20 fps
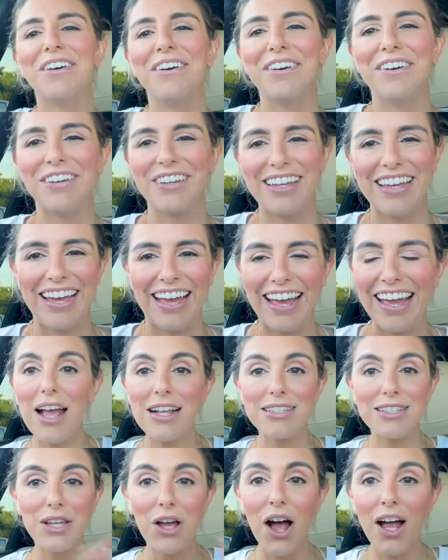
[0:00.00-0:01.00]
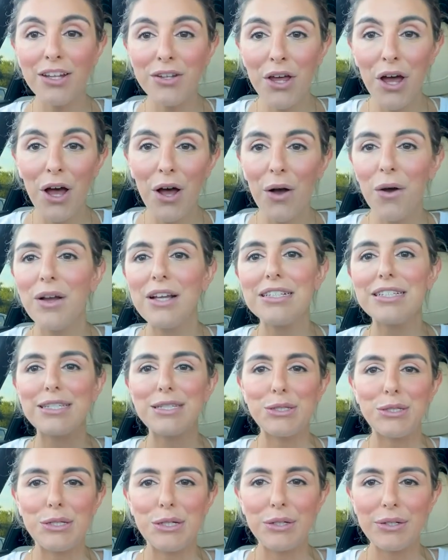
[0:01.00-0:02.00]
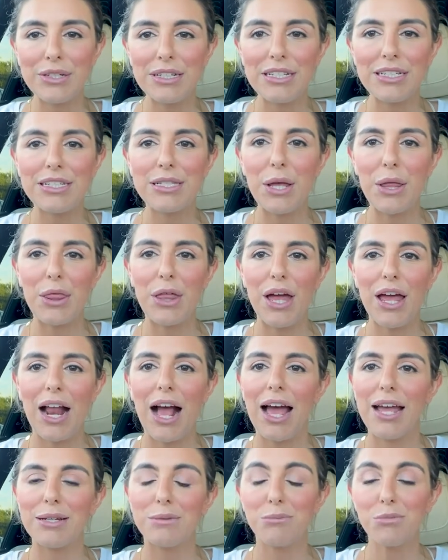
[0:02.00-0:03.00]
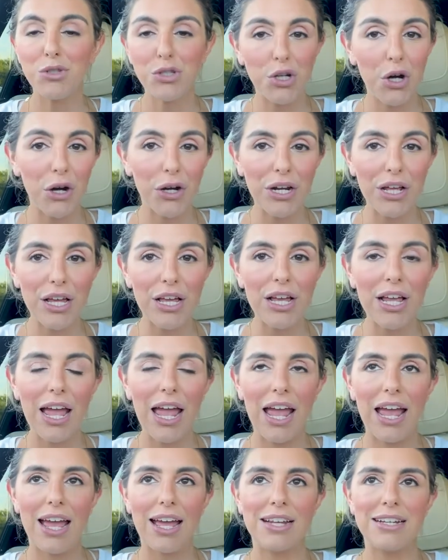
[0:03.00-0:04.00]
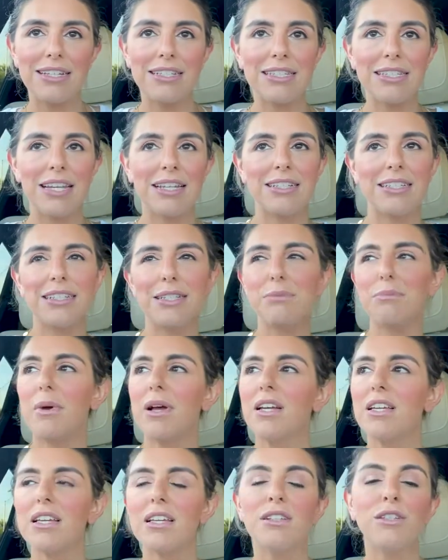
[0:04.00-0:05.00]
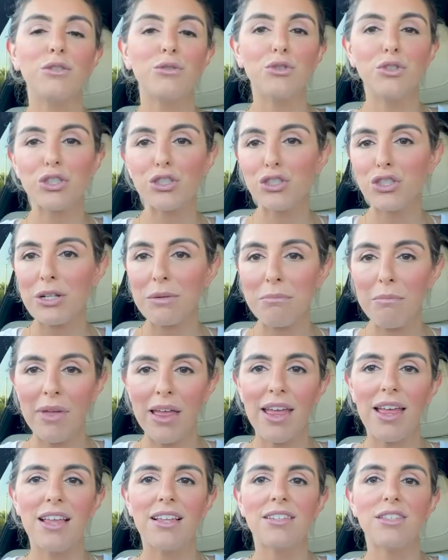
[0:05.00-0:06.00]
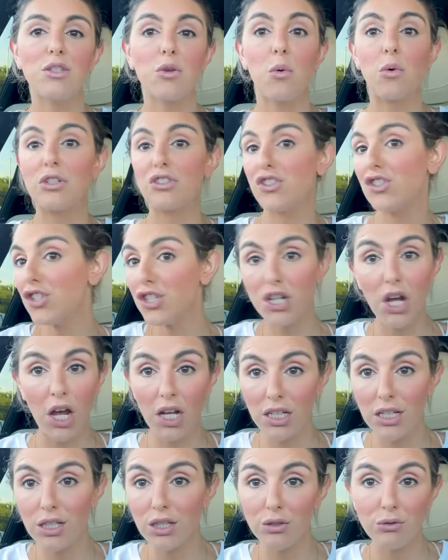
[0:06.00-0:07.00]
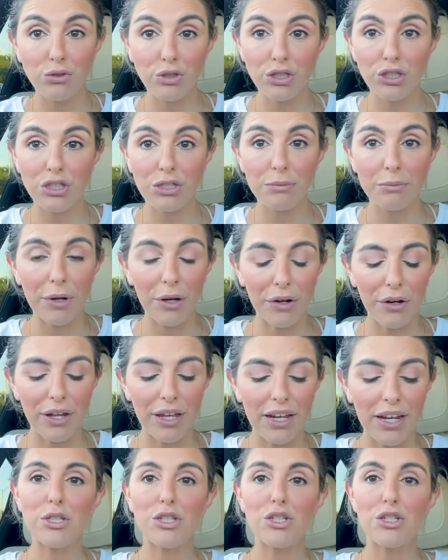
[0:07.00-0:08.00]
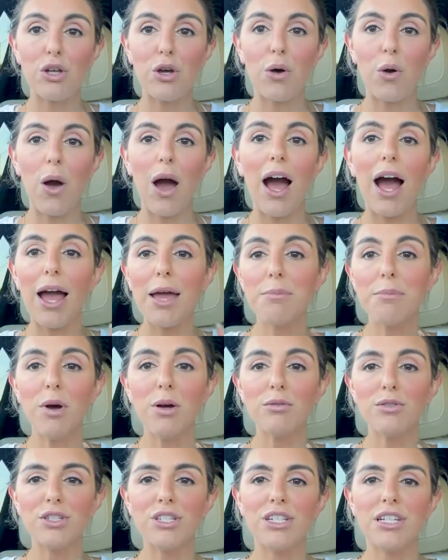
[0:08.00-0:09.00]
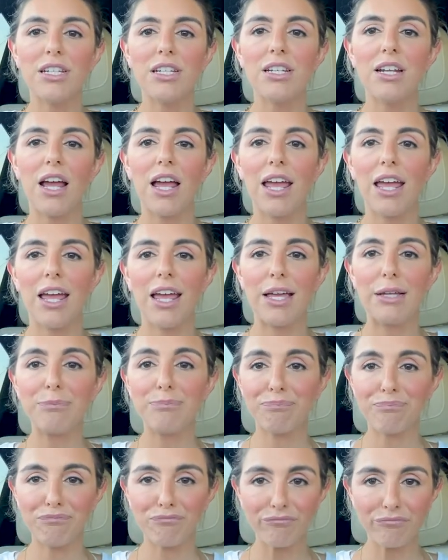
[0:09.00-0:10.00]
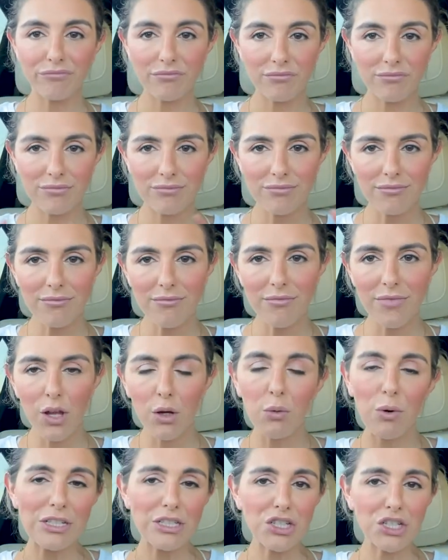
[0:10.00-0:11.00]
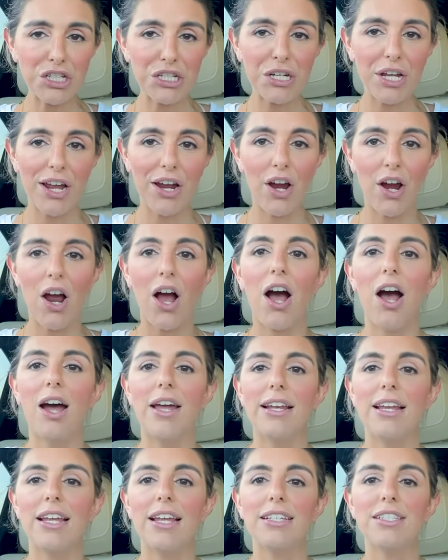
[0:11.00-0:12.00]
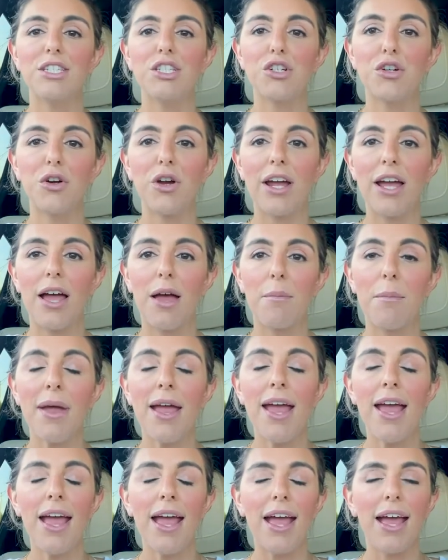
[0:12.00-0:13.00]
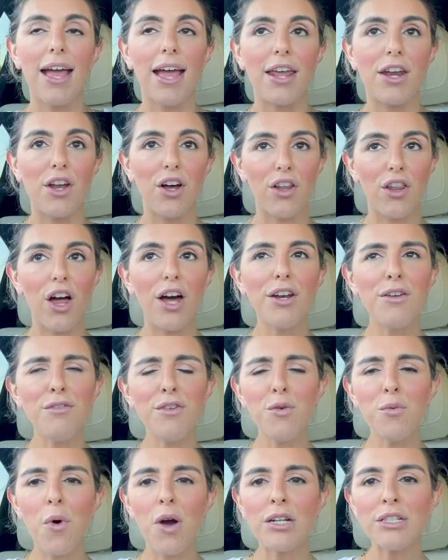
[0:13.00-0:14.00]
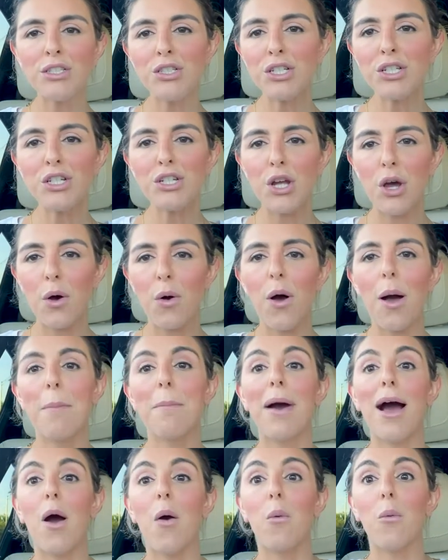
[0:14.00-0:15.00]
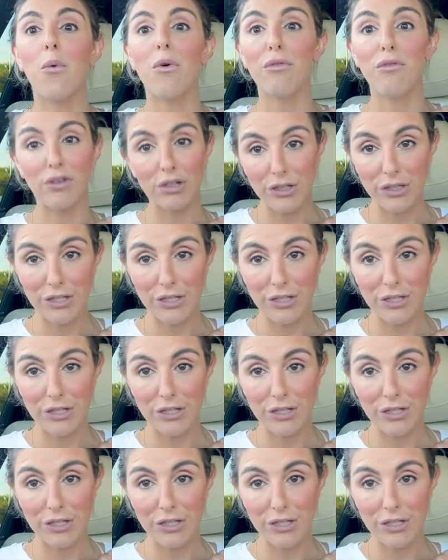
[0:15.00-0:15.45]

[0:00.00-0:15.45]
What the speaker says: Okay, as y'all know, it's a series that I am starting and it's like debunking nutrition myths or just talking nutrition period. So I posted a questionnaire on Instagram and a lot of you wanted to know about reverse